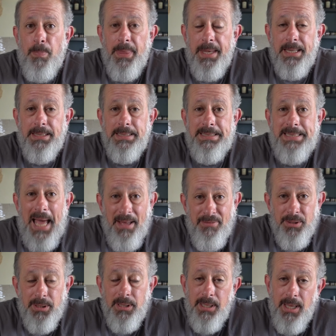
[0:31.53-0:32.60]
It
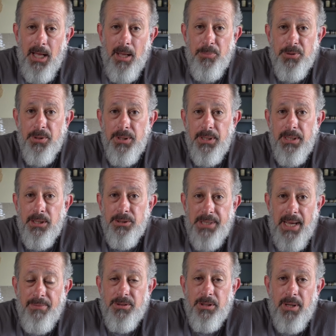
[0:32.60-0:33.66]
definitely helps on the hills.
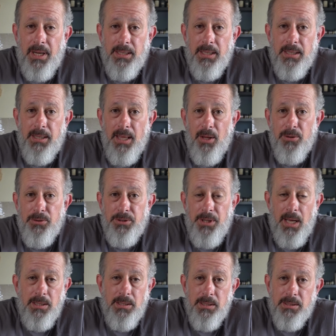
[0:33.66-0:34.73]
After I did those
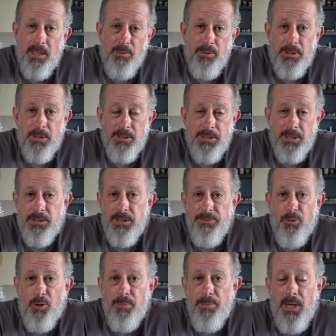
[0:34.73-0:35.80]
changes, I went on a
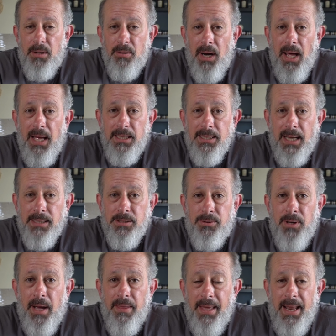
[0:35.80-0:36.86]
64-mile ride and got to
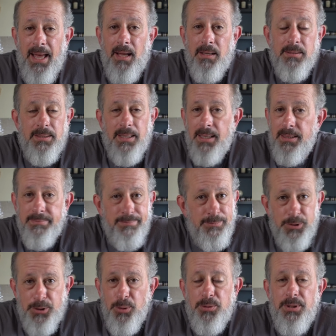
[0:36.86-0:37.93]
try that out.
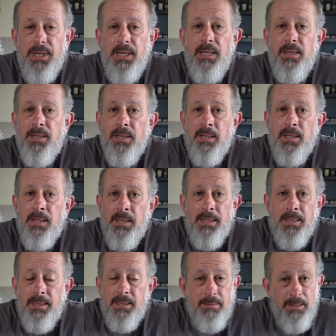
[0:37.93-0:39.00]
2 teeth
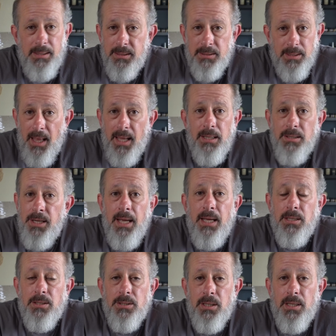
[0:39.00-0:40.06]
is a lot of
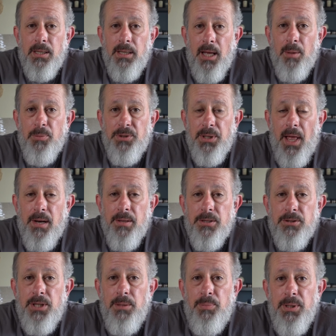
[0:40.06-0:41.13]
change, and it helps a lot on the
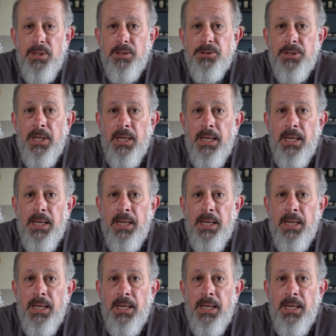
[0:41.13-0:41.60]
steep hills.